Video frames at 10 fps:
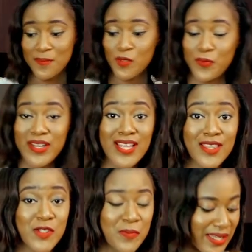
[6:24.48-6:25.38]
time to bring
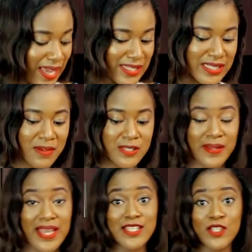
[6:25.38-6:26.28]
in the spaghetti. My
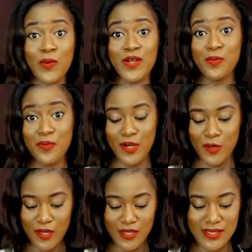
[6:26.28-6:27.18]
spaghetti is already
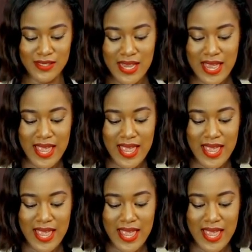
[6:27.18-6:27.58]
pre-cooked